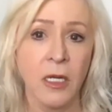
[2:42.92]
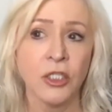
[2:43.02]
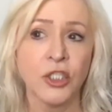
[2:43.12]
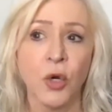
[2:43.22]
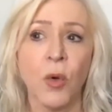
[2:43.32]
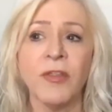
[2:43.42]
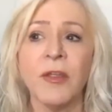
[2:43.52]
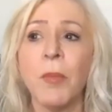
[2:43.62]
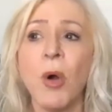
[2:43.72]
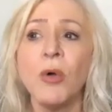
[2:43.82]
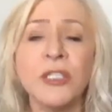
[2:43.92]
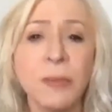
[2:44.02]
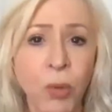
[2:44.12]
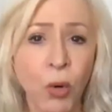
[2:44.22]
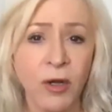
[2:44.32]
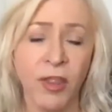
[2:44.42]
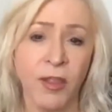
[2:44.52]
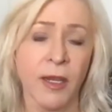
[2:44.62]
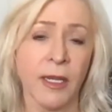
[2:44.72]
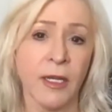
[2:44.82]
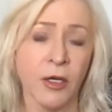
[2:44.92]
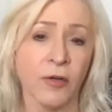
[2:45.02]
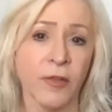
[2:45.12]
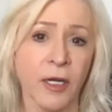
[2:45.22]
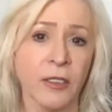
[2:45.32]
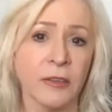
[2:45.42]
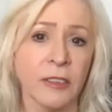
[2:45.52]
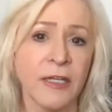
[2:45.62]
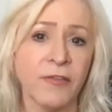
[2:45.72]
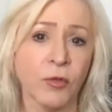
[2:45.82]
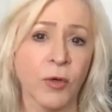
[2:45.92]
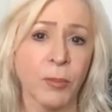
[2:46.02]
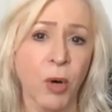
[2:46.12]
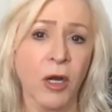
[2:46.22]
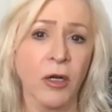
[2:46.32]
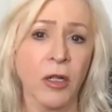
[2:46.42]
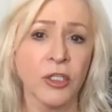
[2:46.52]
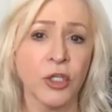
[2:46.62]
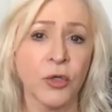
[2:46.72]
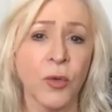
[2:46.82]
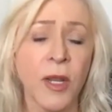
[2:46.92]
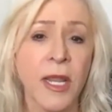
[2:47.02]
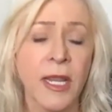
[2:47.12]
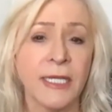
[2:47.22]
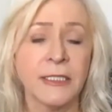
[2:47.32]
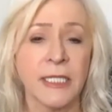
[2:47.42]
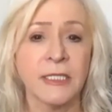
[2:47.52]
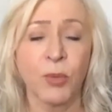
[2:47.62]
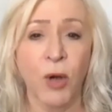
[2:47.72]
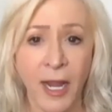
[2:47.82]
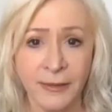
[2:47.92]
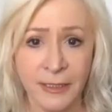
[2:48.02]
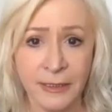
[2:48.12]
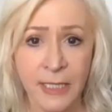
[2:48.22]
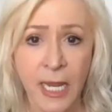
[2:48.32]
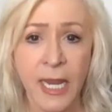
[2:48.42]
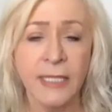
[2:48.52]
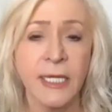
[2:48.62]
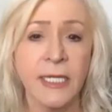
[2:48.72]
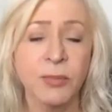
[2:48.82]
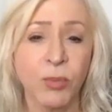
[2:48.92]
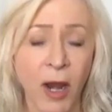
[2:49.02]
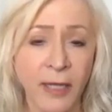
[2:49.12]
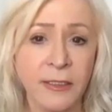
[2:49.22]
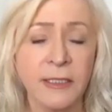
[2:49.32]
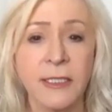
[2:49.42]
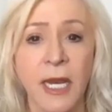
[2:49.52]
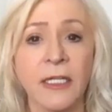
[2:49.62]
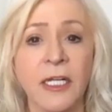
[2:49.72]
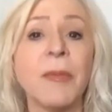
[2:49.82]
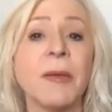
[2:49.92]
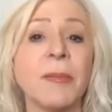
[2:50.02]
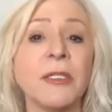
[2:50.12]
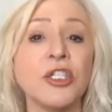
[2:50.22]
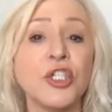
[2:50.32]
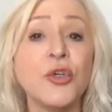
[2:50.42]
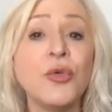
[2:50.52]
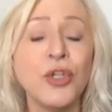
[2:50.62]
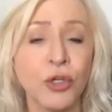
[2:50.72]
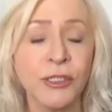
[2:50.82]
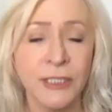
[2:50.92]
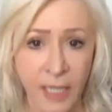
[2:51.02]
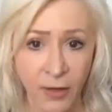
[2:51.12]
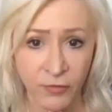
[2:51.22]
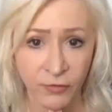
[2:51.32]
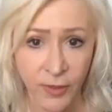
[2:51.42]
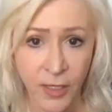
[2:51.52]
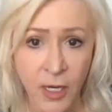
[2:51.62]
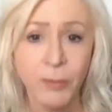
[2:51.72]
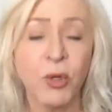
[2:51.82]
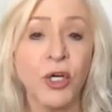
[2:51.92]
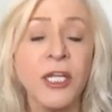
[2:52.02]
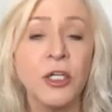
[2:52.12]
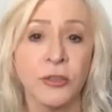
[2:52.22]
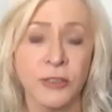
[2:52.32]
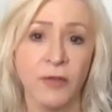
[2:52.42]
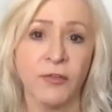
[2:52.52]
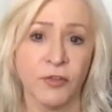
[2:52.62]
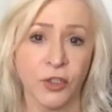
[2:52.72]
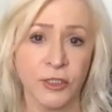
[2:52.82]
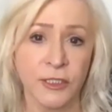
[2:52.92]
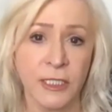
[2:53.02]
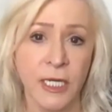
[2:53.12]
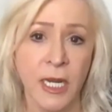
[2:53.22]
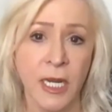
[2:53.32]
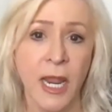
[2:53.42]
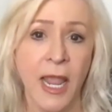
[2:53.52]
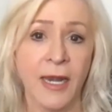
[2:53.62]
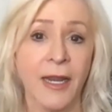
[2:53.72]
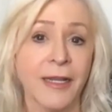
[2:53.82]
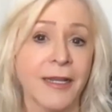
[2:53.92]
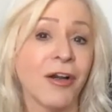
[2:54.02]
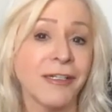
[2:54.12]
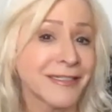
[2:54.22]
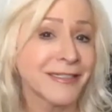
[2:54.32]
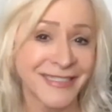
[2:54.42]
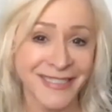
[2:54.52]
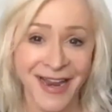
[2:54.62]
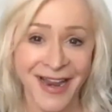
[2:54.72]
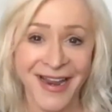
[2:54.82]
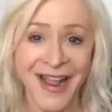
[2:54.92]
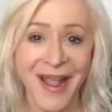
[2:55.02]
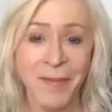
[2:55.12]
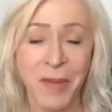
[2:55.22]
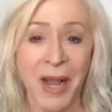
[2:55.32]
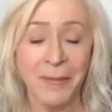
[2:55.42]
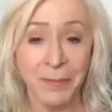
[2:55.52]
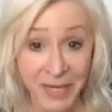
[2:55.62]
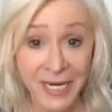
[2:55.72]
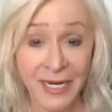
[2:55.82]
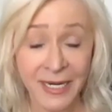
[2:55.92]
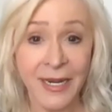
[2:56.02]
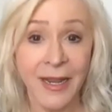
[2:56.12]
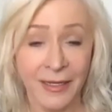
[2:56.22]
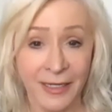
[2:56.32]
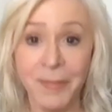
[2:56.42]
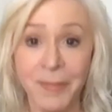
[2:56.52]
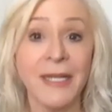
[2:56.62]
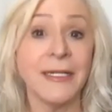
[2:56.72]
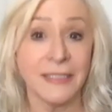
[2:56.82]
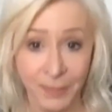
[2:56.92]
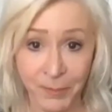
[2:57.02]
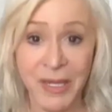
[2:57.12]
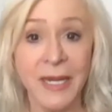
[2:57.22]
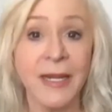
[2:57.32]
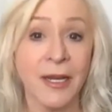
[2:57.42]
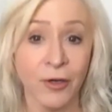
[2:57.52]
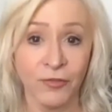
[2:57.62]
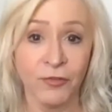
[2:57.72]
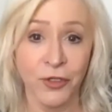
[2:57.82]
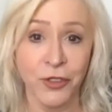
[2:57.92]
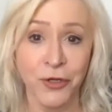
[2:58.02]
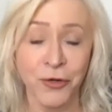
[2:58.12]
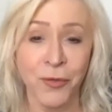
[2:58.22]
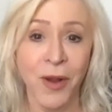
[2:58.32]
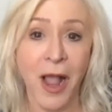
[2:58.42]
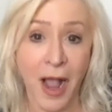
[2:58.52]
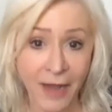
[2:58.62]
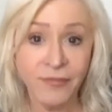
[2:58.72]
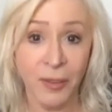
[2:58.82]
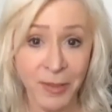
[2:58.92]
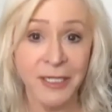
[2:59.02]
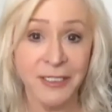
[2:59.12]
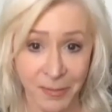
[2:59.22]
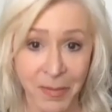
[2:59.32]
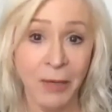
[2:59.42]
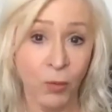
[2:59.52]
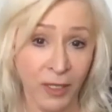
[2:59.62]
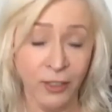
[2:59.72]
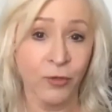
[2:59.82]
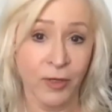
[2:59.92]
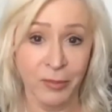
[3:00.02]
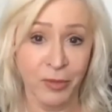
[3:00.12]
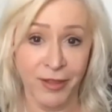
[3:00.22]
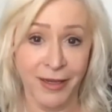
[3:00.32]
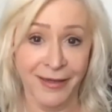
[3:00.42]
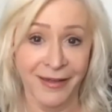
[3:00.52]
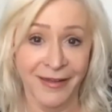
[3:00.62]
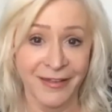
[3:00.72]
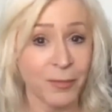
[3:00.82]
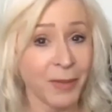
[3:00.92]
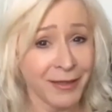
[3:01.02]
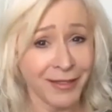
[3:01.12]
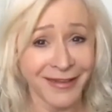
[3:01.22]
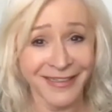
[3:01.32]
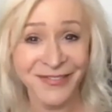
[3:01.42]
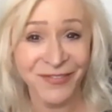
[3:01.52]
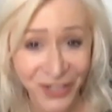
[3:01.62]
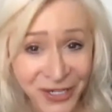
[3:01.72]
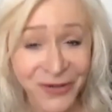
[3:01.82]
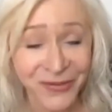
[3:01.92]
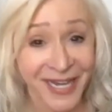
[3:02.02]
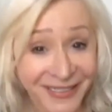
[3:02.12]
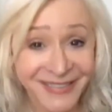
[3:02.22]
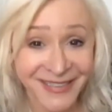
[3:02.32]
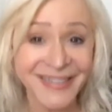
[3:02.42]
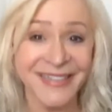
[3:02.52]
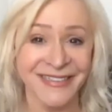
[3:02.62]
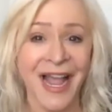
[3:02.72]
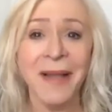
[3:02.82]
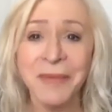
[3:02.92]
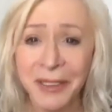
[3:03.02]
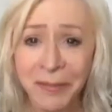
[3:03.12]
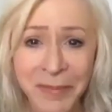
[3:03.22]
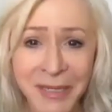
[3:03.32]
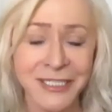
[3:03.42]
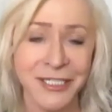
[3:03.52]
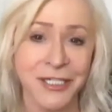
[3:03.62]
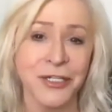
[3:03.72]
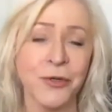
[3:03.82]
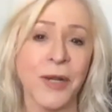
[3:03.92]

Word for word: So, the most important thing here that I could leave or impart on you is it's practice. It takes practice and commitment to yourself, putting yourself first. And I can honestly say, by me committing to being here for you, I've committed to my one incredible thing. You might think it's for you. Yes, it is. I'm committed to you